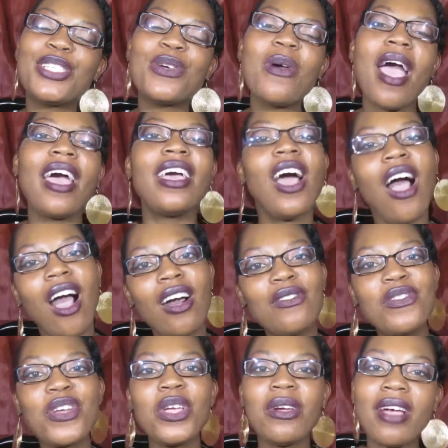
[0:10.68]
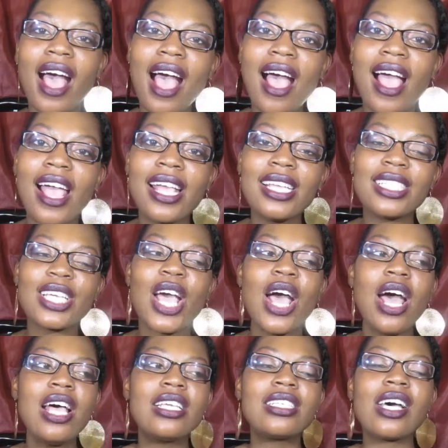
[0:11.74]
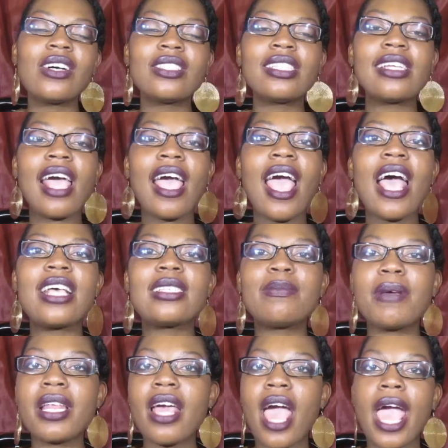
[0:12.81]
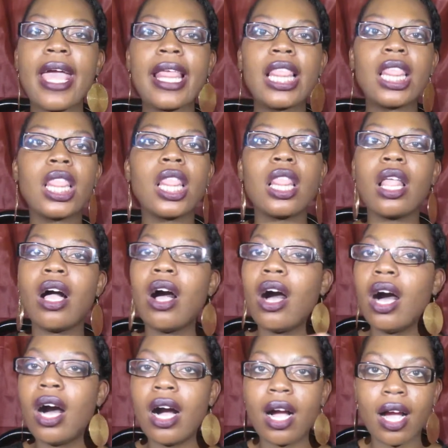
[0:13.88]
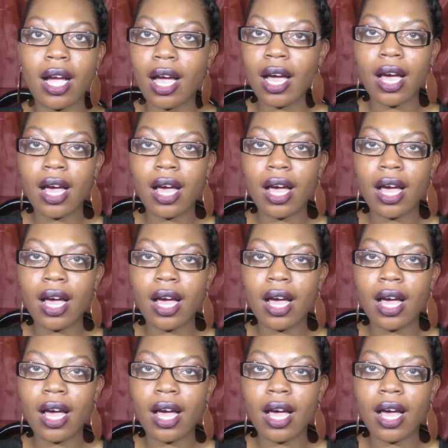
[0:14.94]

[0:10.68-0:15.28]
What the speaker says: do a haul for you guys. So today has been a long